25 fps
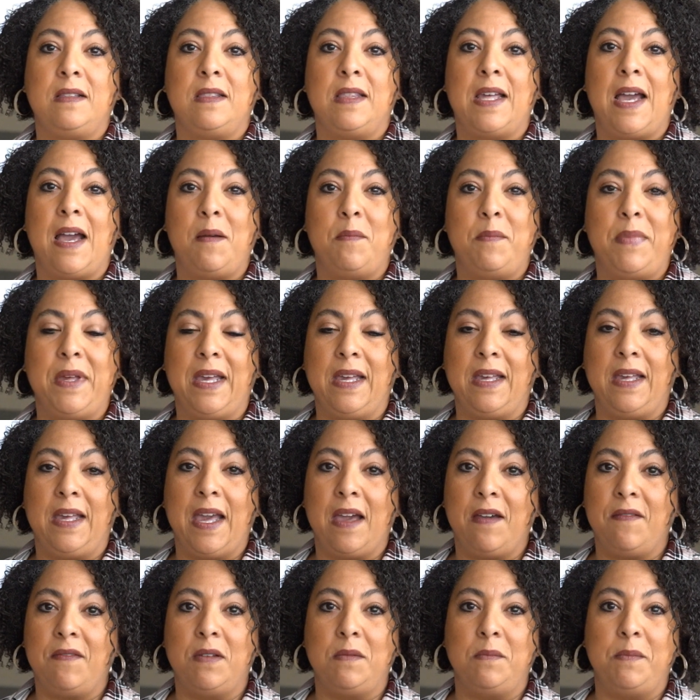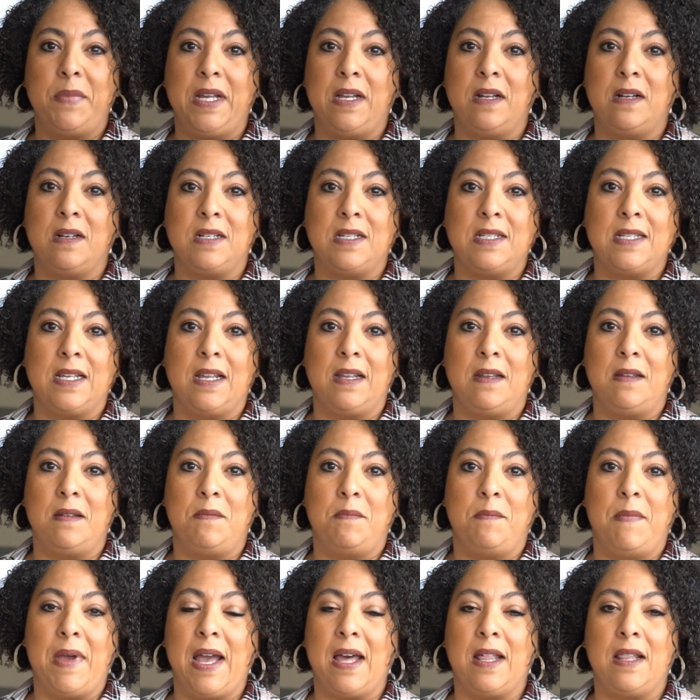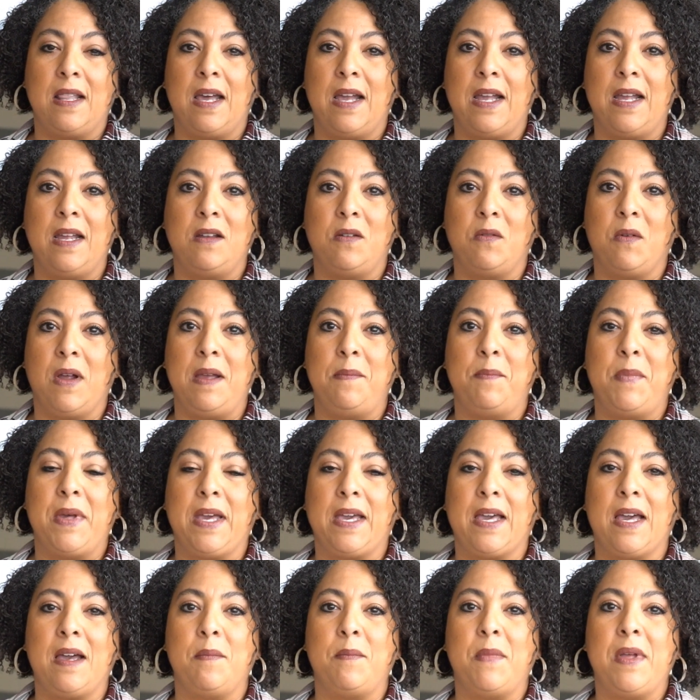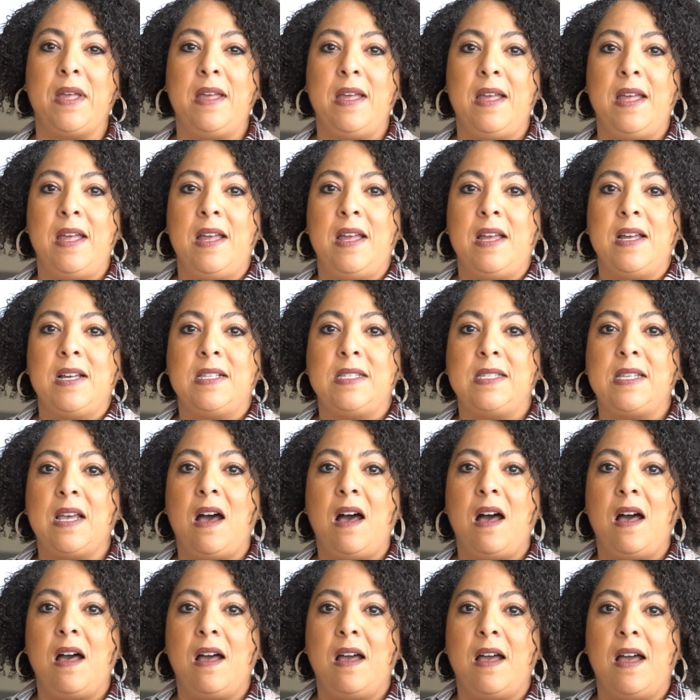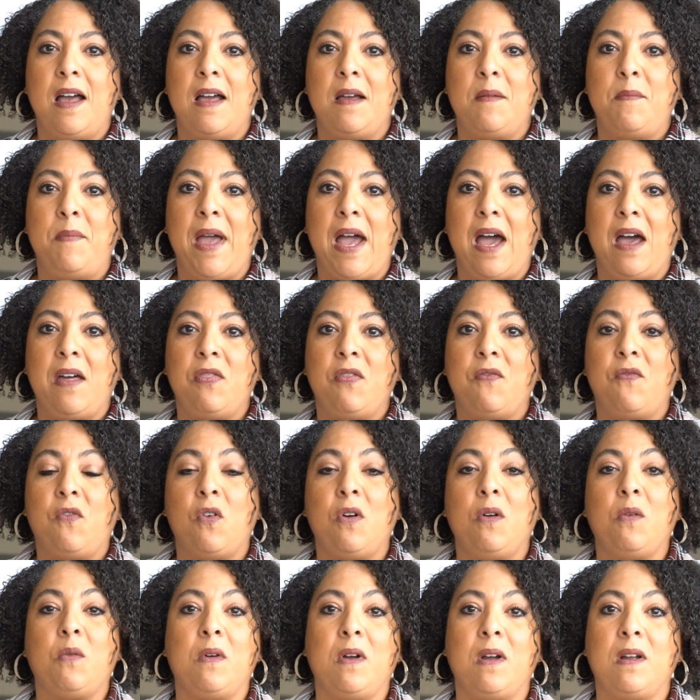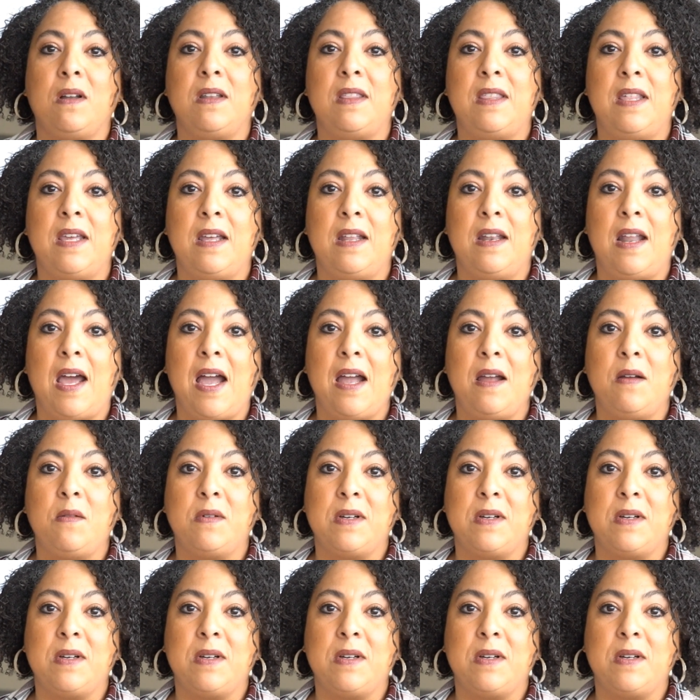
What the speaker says: that being Kevin Peterson, Matt Lyon, Ray Pickup, saw a path forward that I